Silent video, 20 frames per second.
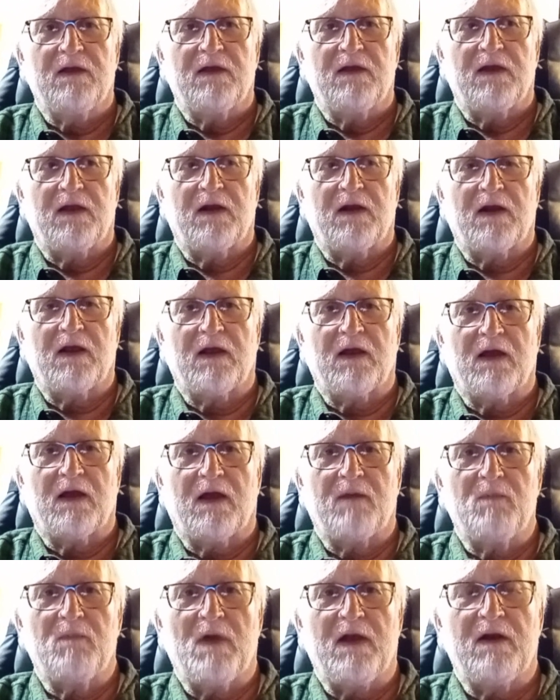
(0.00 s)
and
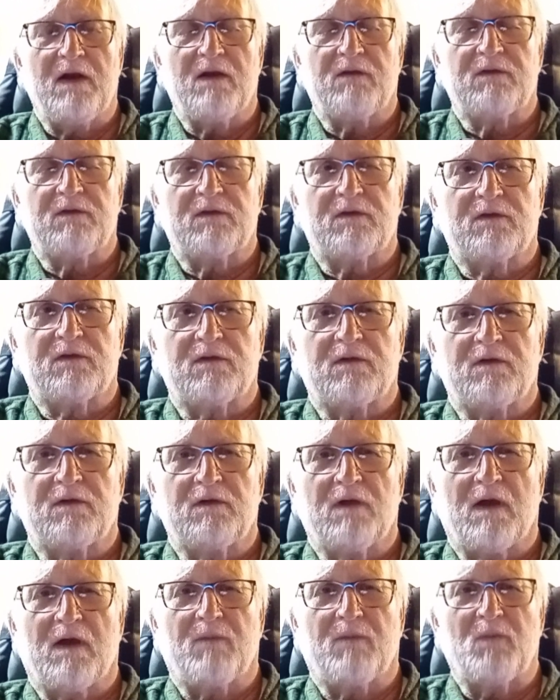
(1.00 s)
I made it,
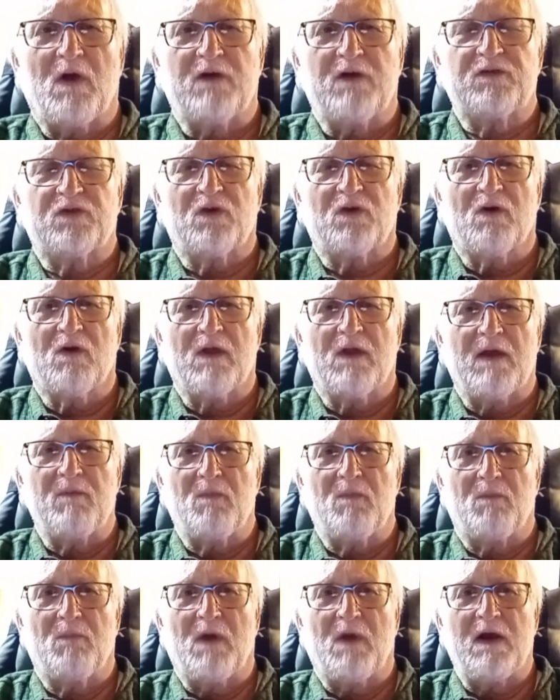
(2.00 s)
I'm not sure, that
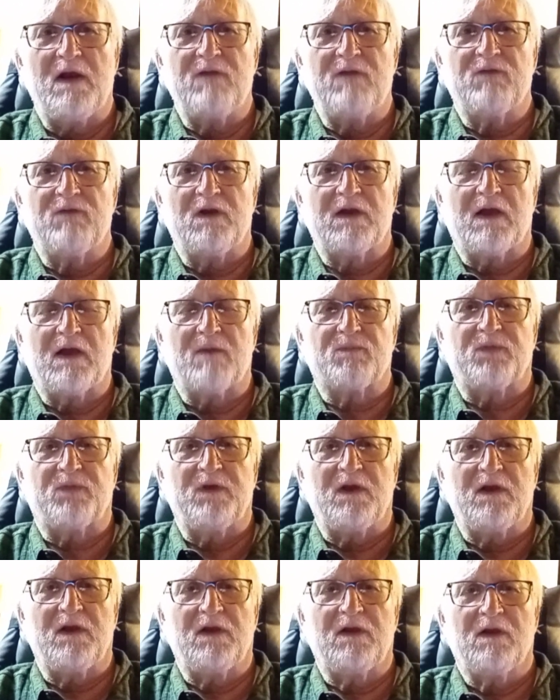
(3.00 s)
might even kept
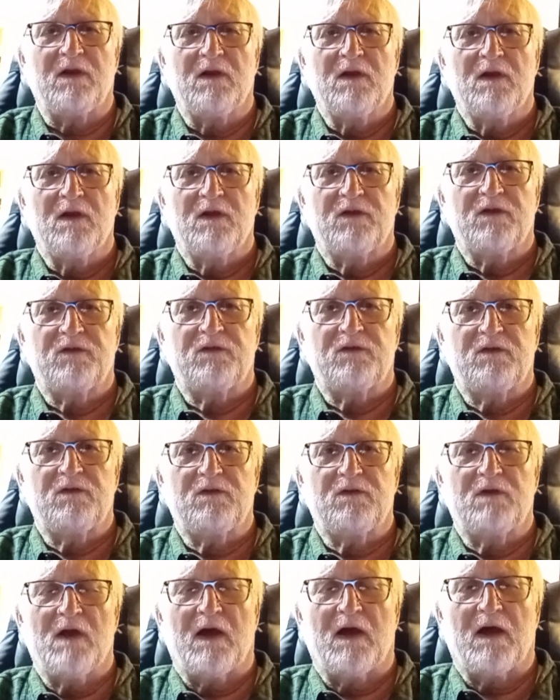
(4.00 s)
the
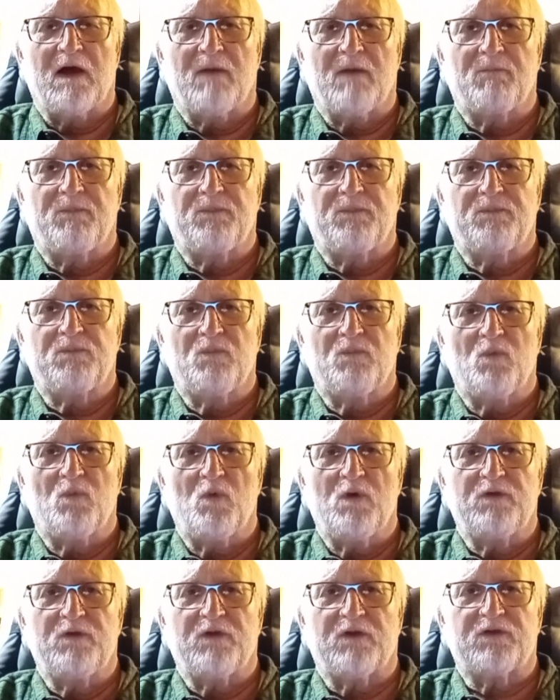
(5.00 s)

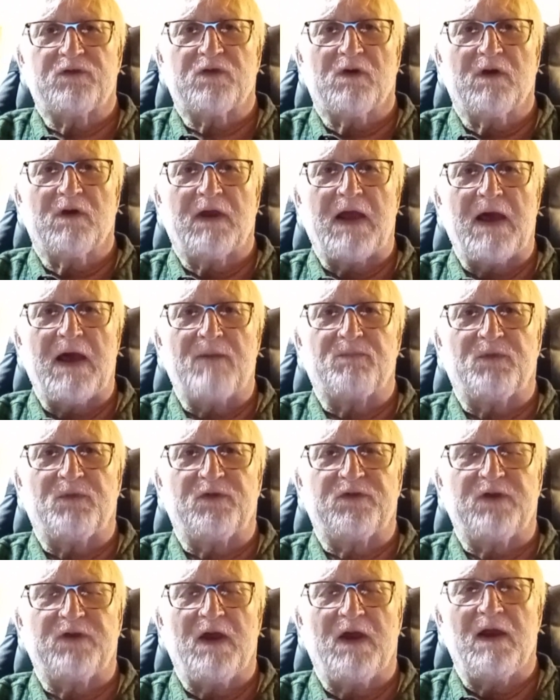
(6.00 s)
resistor and cap the
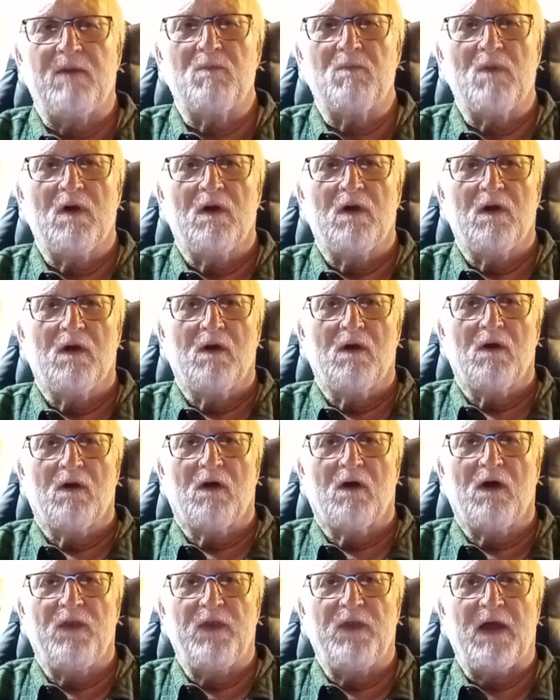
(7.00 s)
same
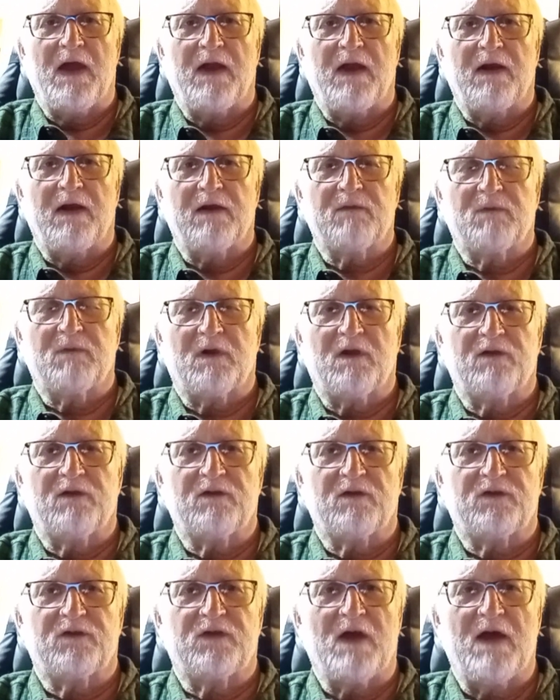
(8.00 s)
on that because
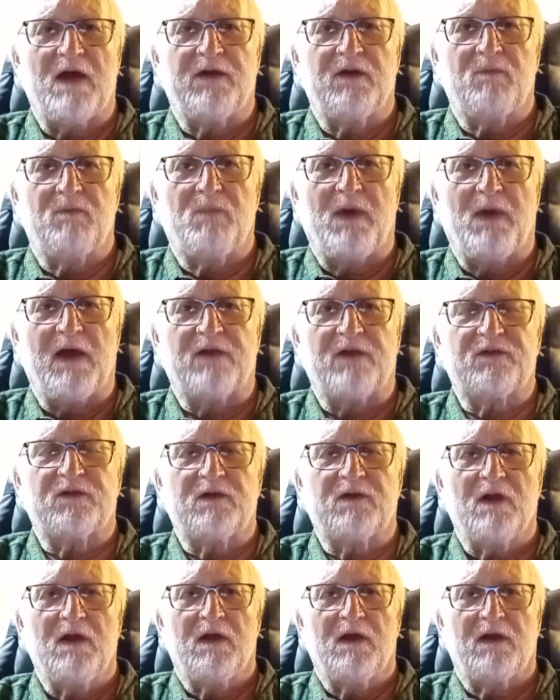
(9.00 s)
it sounded best.
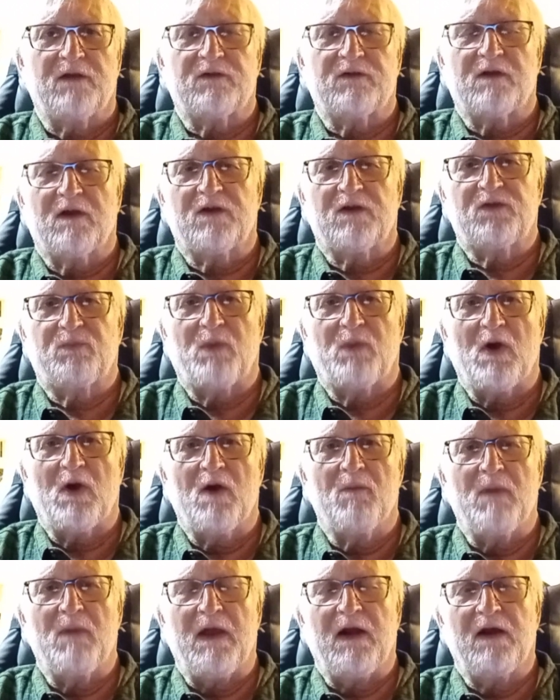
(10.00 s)
as I
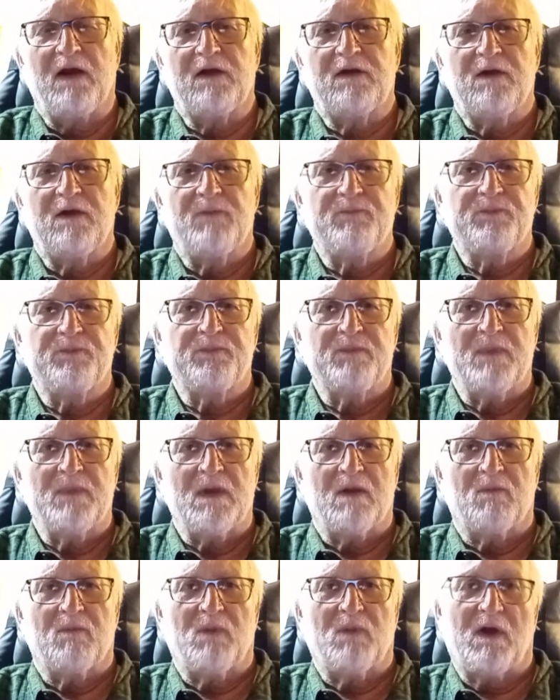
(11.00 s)
experimented.
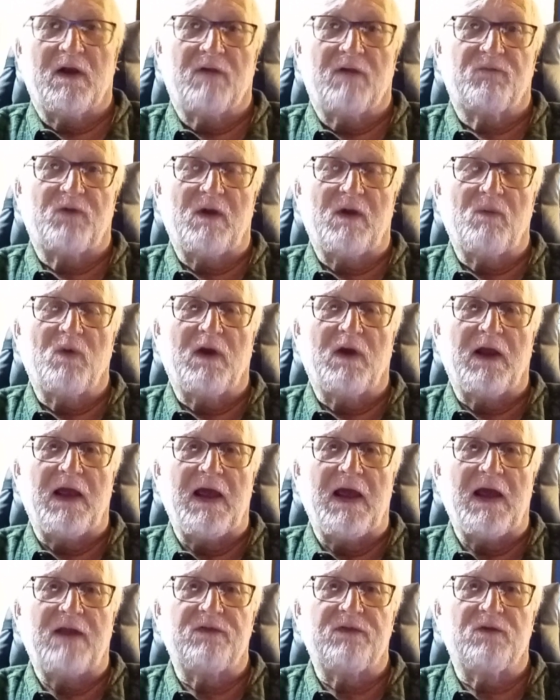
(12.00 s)
But if I would have
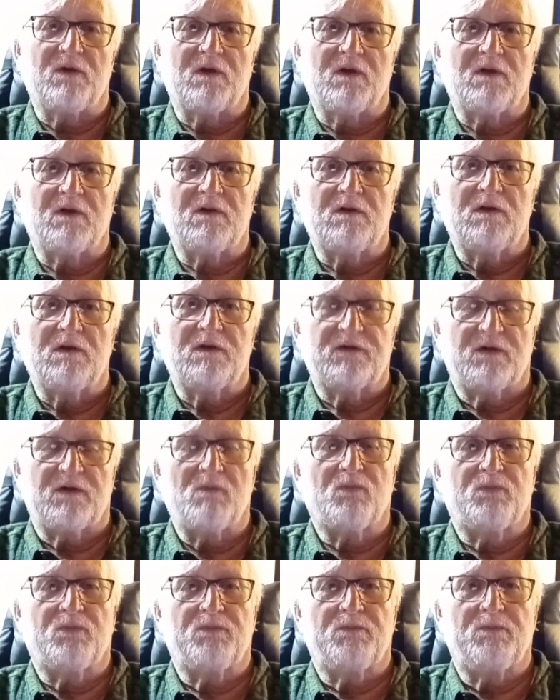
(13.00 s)
had
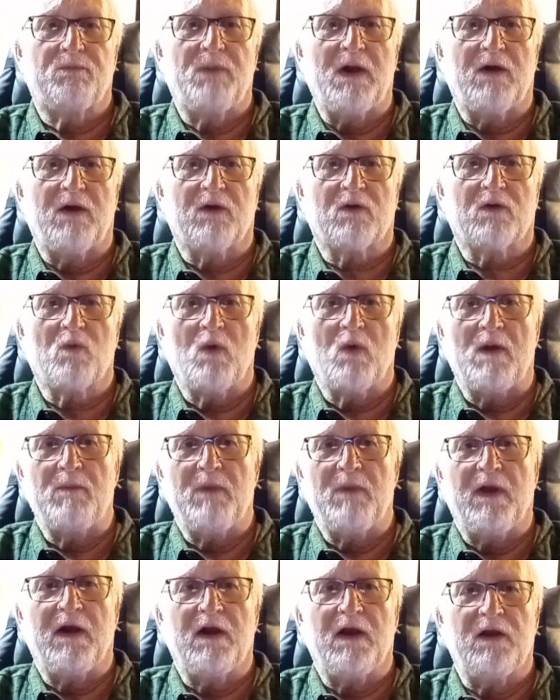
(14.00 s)
some better
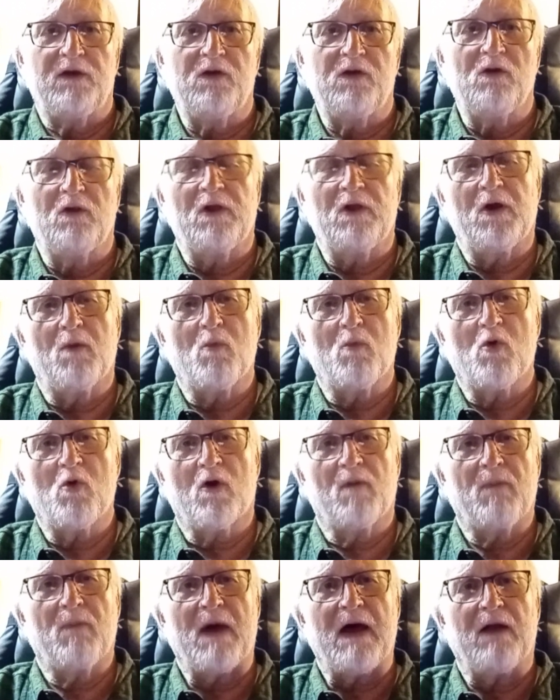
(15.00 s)
equipment and knew a little
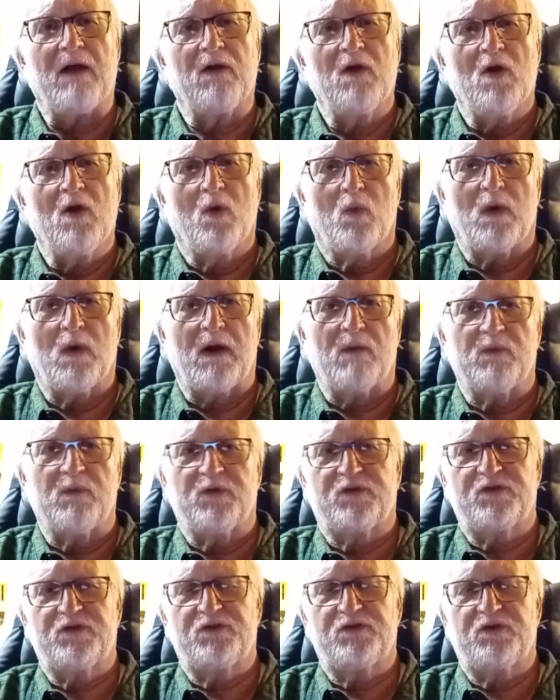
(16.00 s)
more about what I was
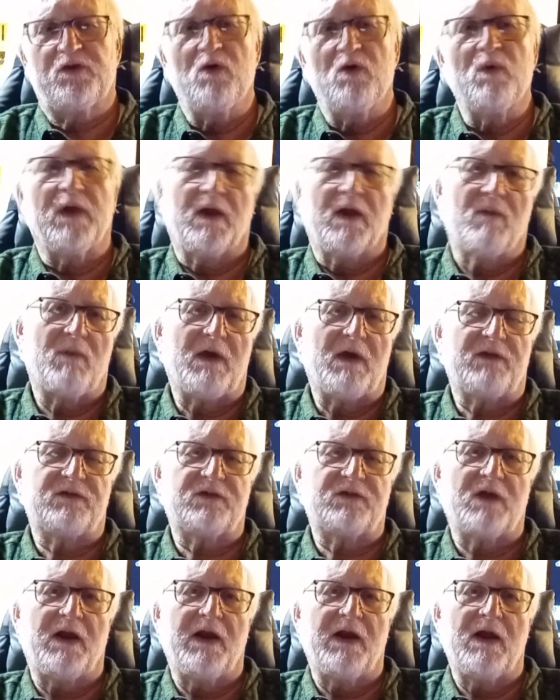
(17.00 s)
doing about
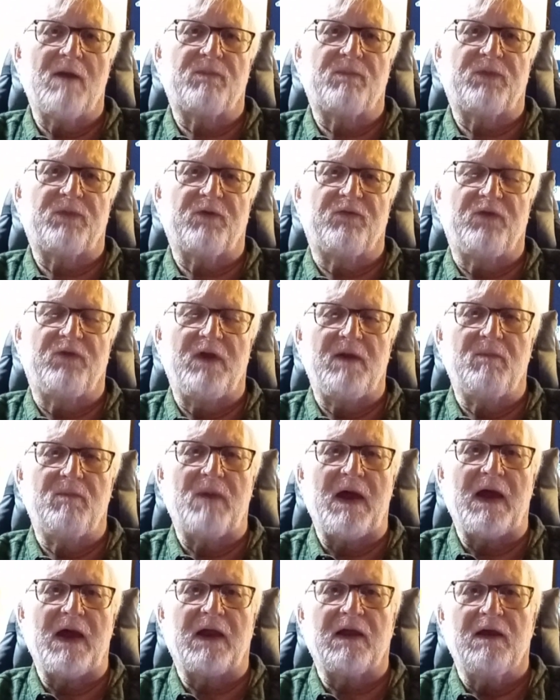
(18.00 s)
setting up the
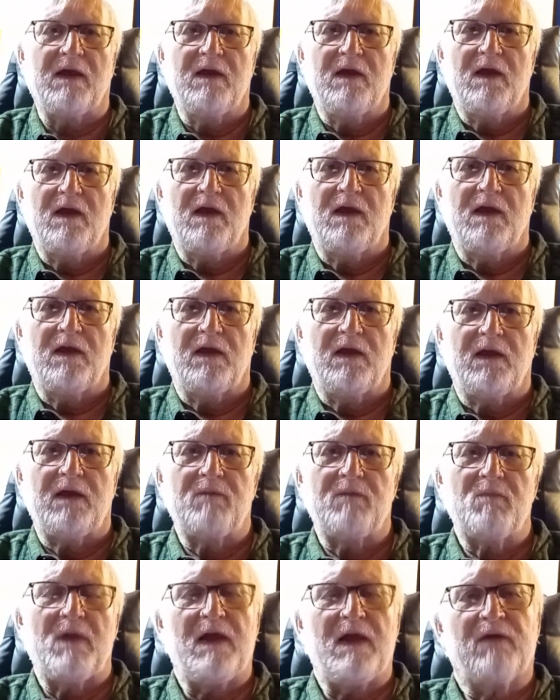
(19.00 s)
feedback,
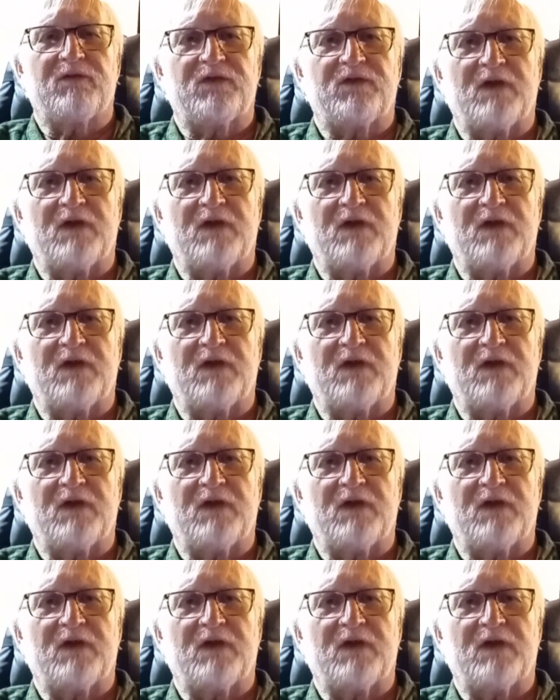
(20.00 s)
it may have